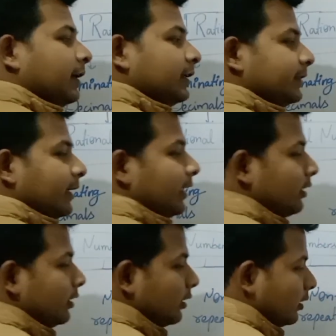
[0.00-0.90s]
if I
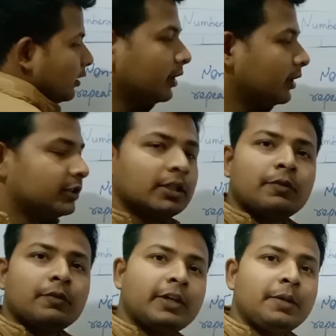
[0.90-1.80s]
say this
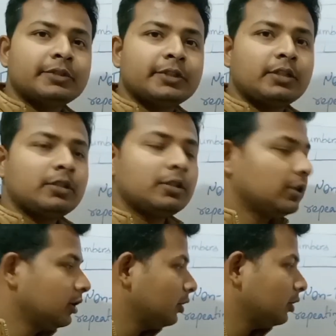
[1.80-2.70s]
circle will represent
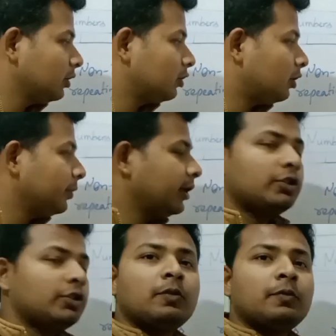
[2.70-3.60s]

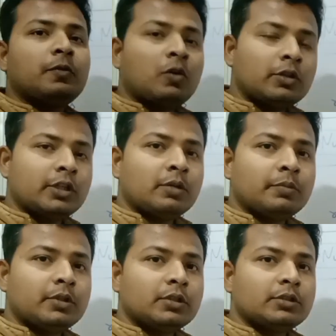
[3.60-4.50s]
combination of all the
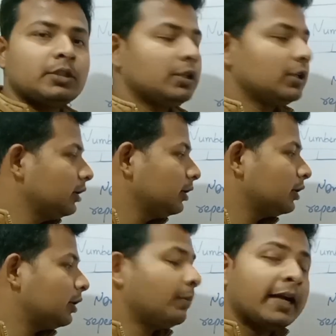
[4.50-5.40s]
numbers
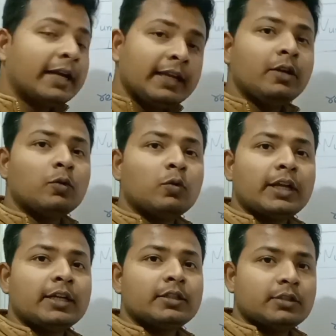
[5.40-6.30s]

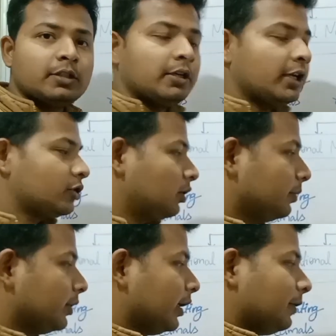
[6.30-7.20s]
combinedly known as
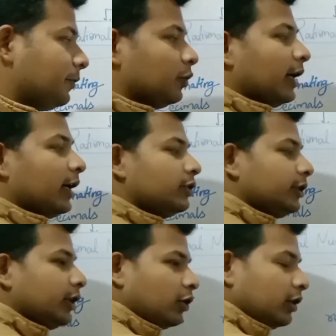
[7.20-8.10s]
natural number. If you
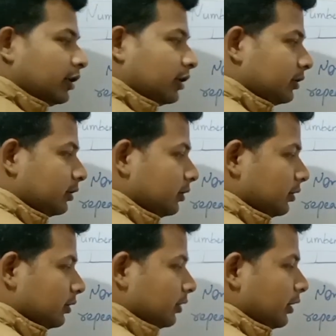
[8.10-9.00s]
add 0 in
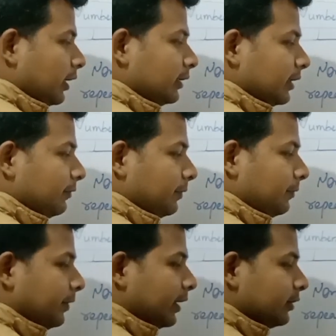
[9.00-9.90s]
this, let's
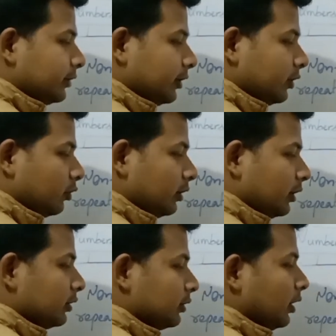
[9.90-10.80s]
say if we add
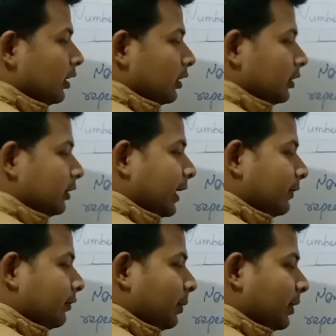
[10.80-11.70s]
0 in this,
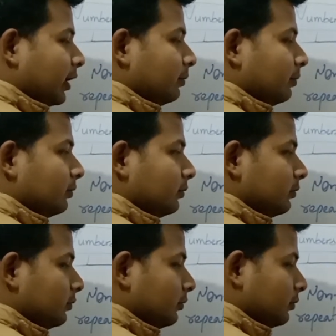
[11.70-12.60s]
that will
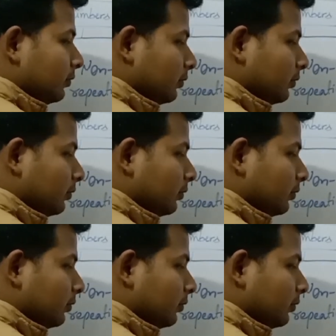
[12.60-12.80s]
become